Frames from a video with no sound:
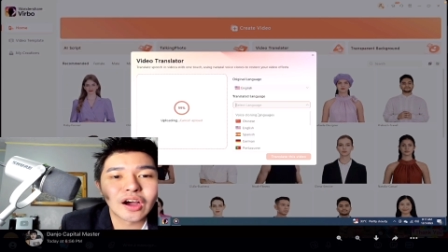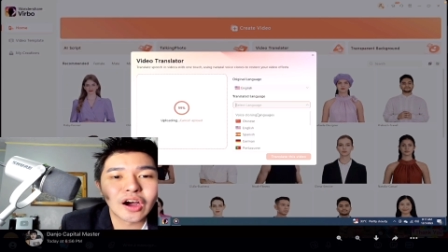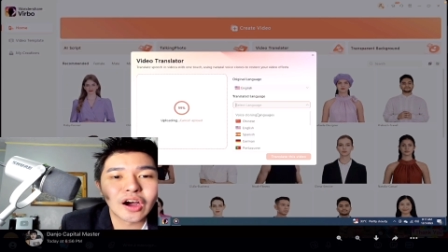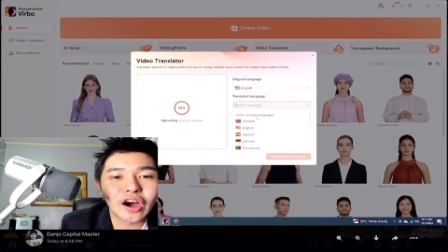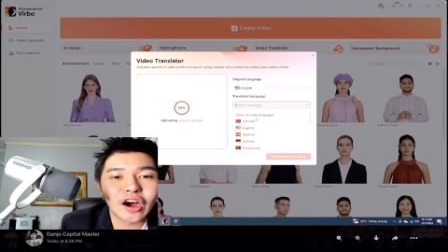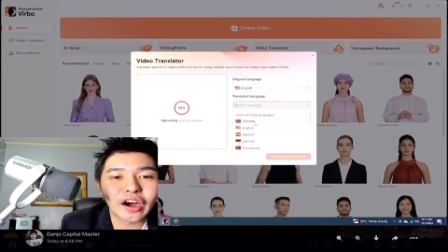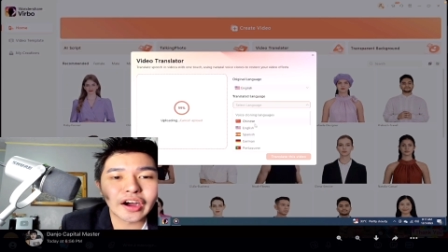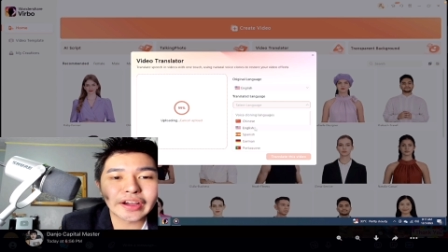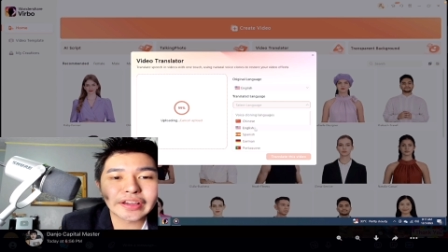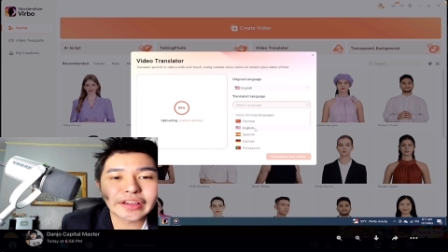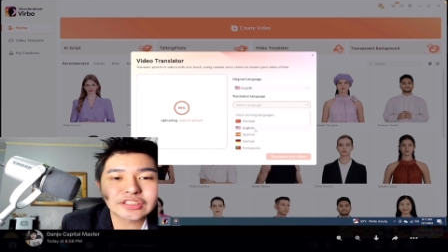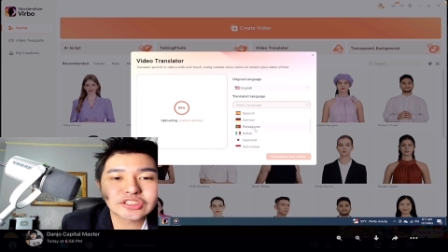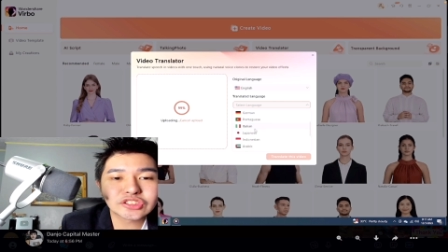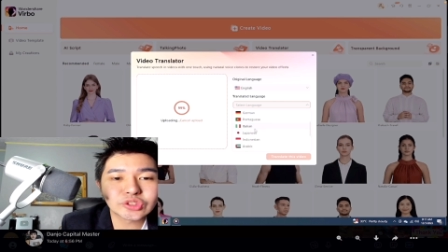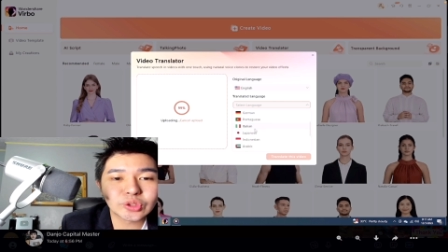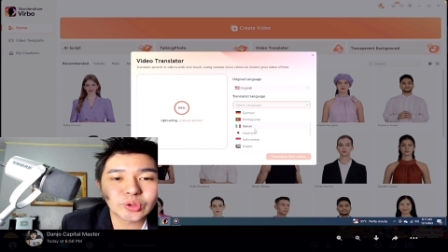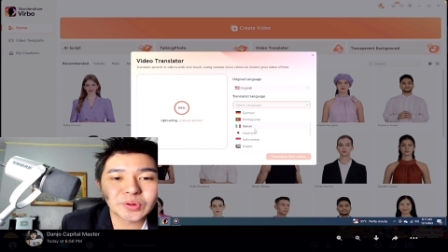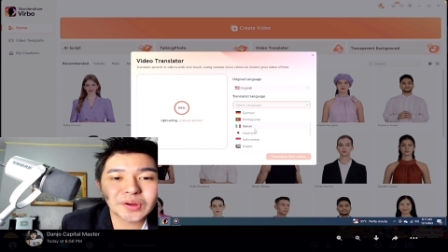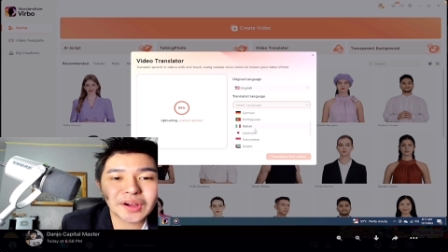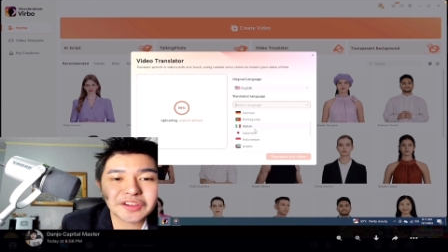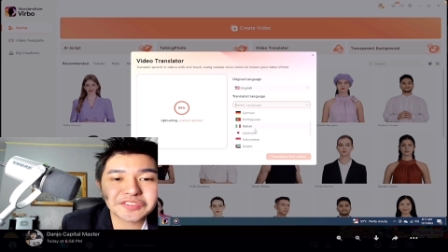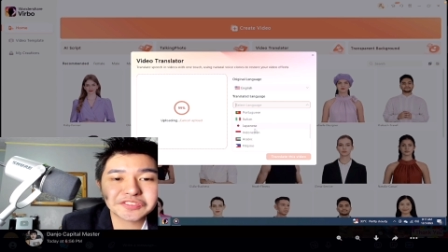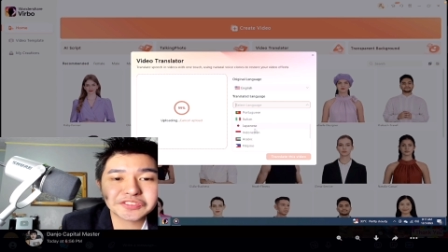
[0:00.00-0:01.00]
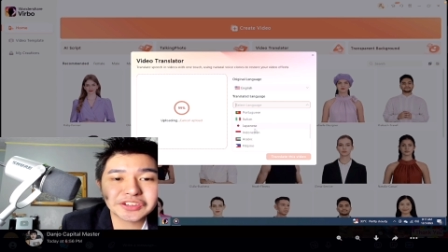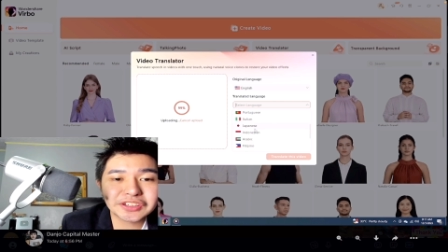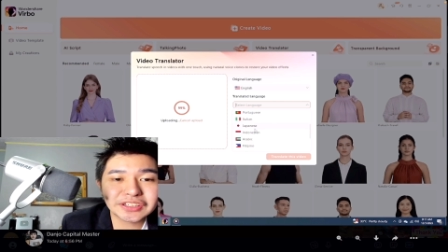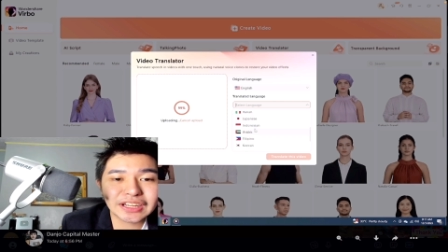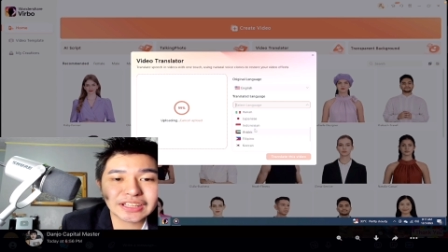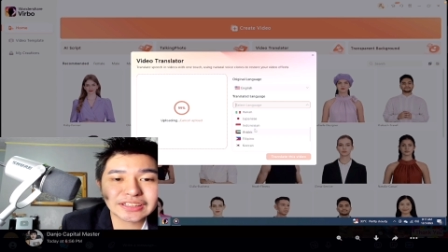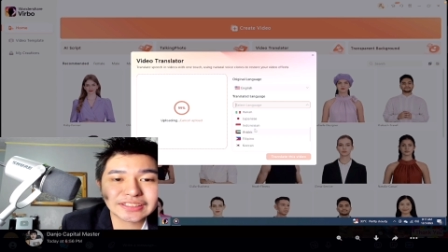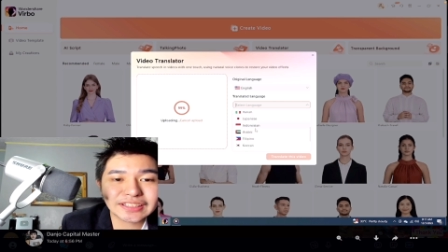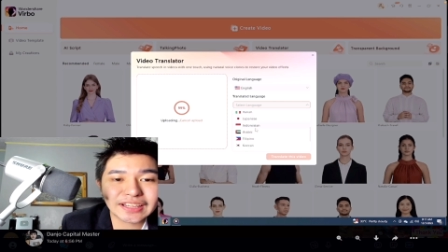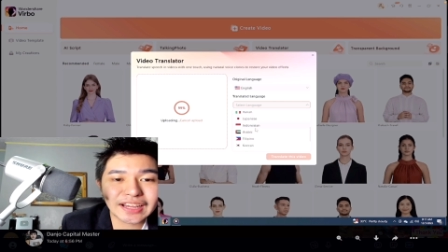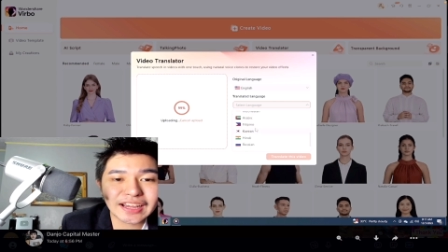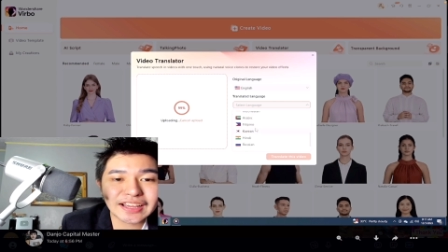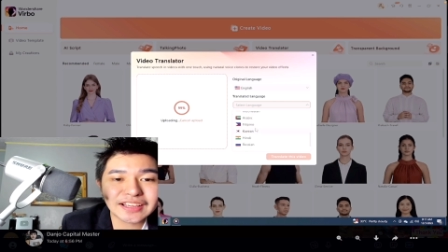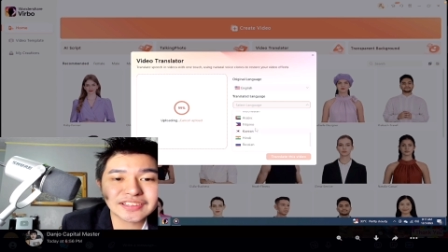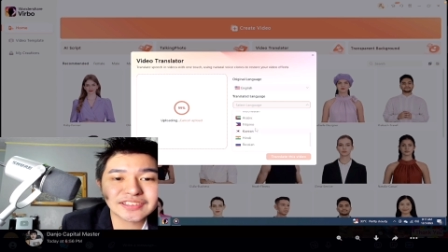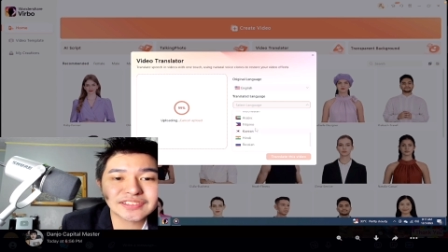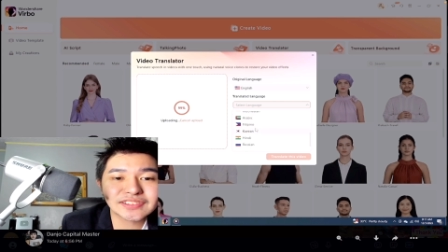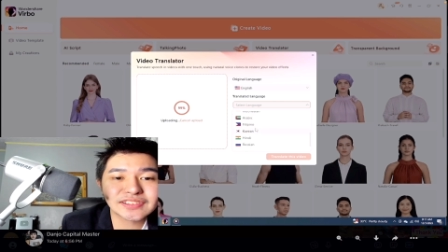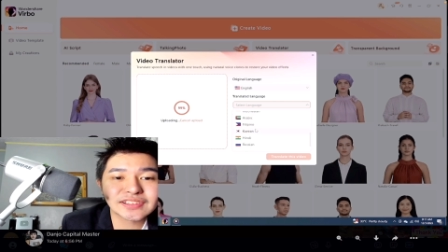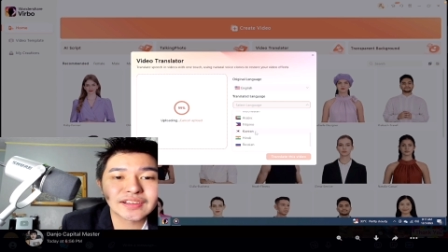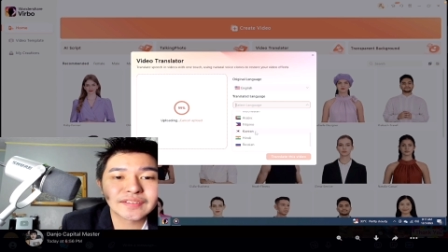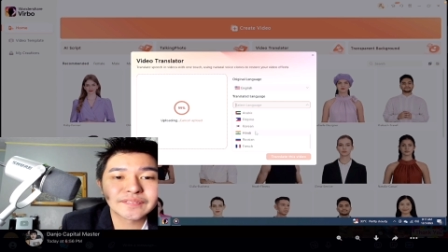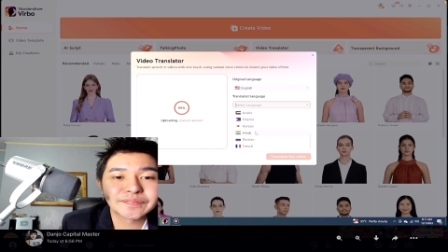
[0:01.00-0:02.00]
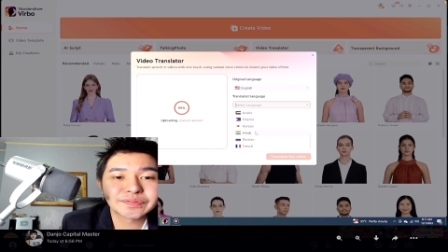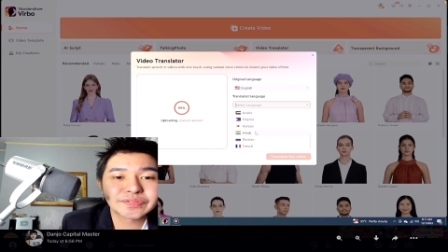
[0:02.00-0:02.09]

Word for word: Okay, so after that, guys,